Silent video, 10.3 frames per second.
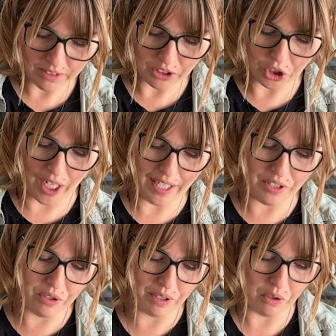trying
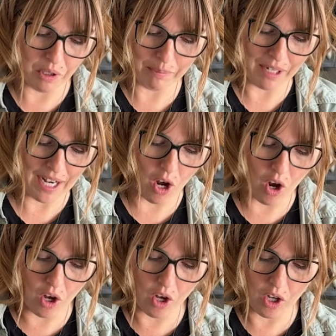to incorporate
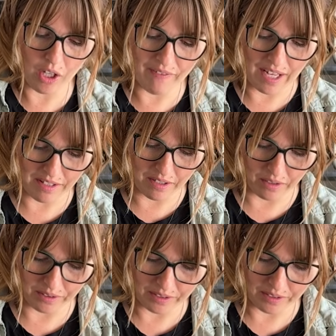all of that salt.